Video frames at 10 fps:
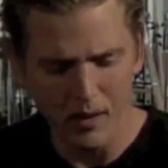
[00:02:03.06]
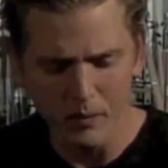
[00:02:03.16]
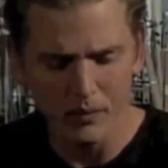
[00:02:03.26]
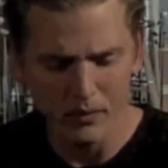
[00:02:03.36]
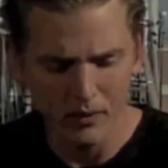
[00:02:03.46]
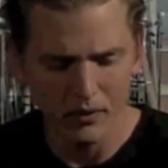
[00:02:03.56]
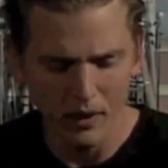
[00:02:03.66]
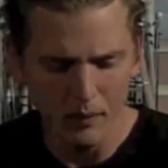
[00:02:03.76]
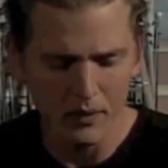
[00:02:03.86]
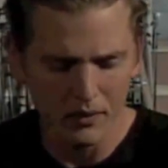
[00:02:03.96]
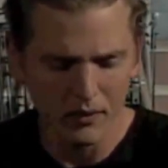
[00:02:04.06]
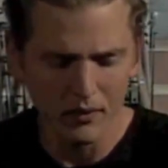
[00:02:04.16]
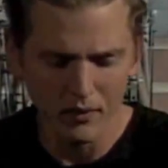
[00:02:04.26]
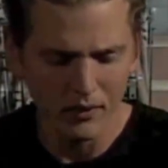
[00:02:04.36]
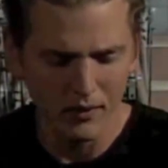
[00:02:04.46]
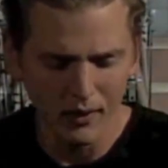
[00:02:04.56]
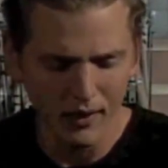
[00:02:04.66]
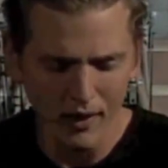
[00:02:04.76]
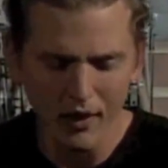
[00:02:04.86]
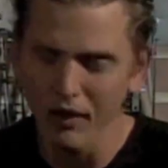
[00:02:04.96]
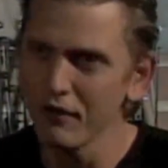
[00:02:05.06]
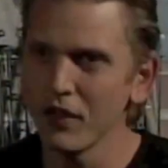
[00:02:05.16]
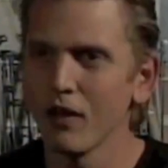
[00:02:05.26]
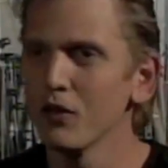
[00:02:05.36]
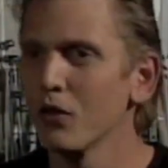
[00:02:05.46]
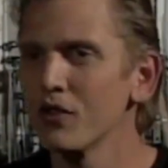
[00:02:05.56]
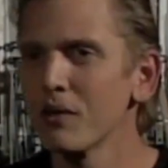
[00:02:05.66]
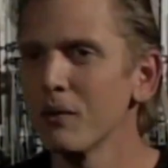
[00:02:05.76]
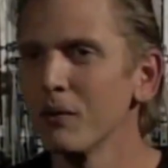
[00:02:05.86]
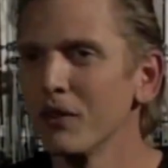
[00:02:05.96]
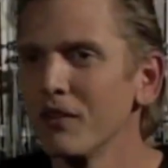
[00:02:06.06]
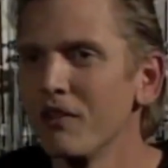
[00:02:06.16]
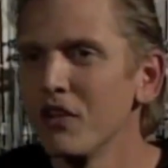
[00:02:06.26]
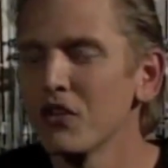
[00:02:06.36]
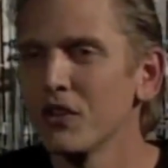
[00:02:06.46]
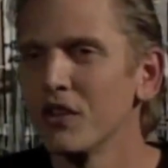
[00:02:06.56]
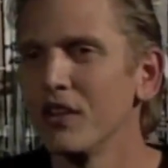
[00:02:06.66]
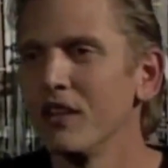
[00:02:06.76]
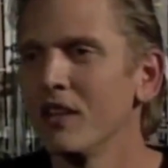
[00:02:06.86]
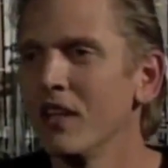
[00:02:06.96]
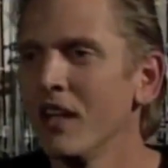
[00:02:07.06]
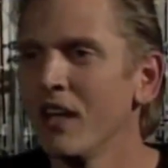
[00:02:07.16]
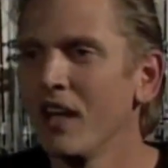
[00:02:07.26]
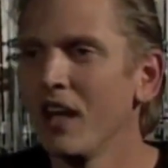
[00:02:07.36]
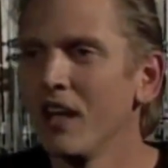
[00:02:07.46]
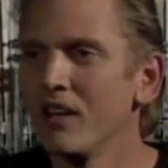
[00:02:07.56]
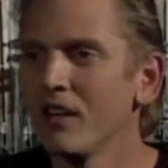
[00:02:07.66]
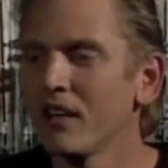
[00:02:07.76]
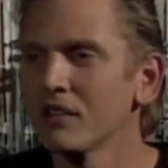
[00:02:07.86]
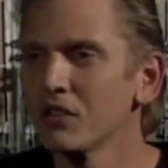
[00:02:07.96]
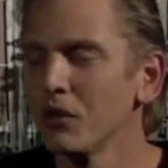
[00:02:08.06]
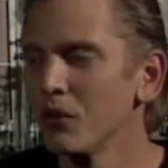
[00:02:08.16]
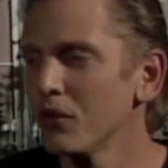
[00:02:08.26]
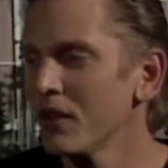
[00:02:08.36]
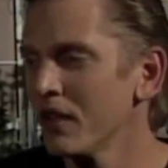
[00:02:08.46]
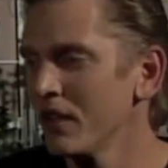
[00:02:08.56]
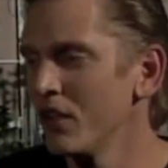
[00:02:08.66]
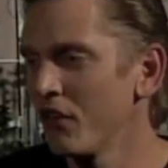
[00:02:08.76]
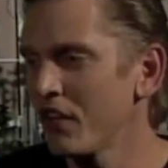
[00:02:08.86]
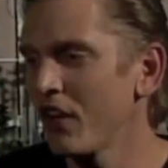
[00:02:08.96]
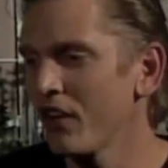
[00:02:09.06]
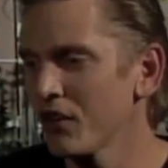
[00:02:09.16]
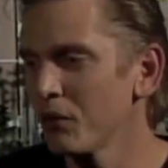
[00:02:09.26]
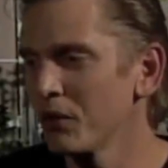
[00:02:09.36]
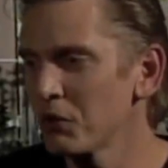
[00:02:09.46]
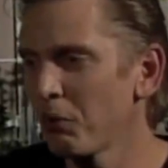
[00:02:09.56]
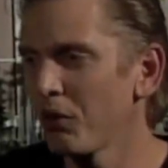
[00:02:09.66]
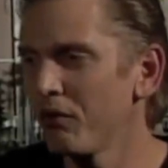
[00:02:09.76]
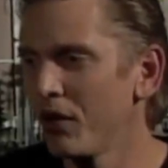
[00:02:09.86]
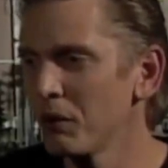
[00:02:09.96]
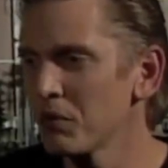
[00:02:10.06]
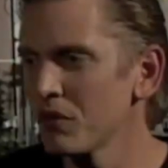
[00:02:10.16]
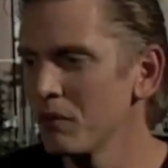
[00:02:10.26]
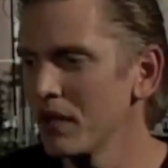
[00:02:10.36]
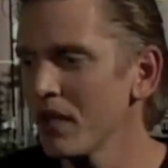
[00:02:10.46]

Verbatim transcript: I'm a, I'm a, I love the outdoors. I'm a real adventurer, and, and uh, so, you know, the character really spoke volumes to me.